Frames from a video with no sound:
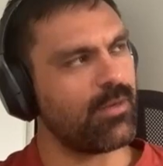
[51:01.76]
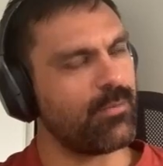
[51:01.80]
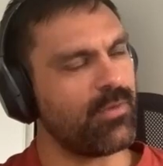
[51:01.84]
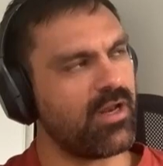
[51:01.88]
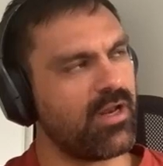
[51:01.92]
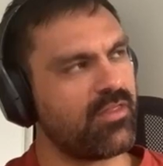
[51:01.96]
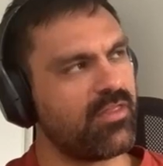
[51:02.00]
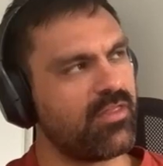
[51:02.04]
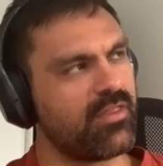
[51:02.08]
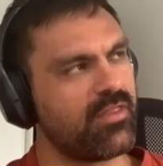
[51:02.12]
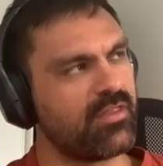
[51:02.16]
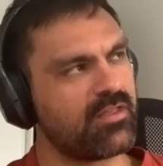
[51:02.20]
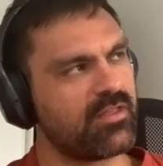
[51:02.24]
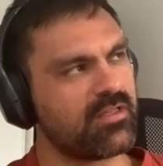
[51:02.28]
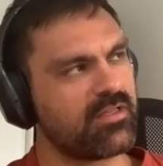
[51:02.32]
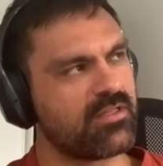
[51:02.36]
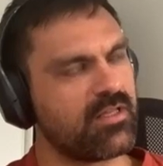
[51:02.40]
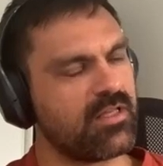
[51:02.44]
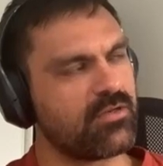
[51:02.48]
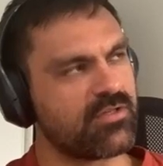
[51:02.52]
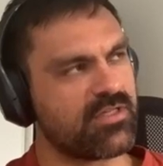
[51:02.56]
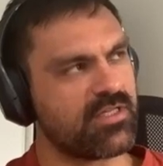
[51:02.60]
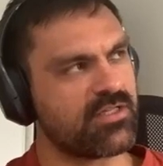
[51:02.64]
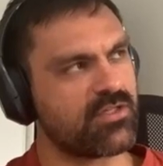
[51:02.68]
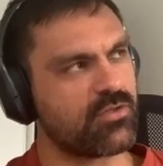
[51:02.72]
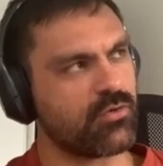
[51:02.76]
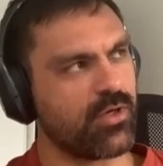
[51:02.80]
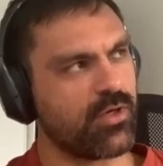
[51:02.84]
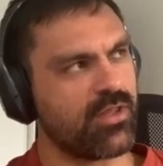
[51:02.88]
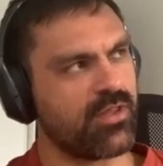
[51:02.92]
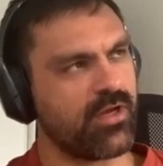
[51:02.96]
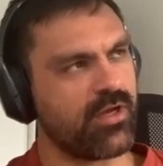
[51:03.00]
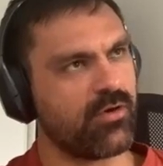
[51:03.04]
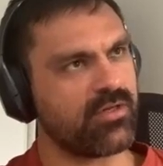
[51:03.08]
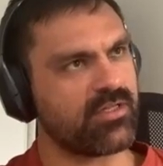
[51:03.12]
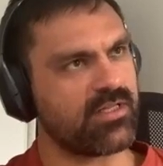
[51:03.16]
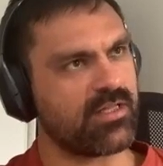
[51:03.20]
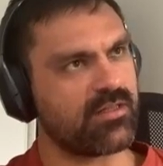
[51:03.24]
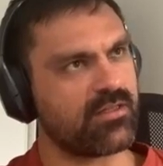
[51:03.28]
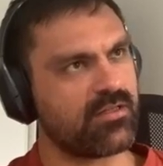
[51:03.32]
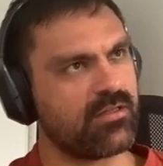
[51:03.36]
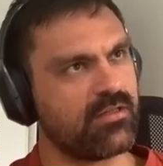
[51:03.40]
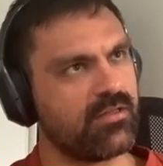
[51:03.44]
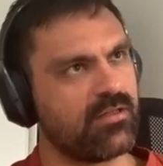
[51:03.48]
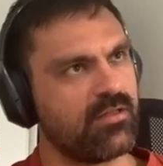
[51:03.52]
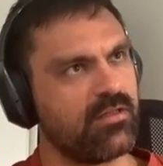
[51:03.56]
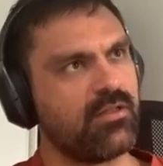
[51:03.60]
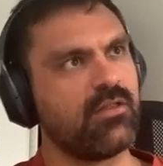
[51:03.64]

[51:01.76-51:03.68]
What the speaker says: the interesting story there is that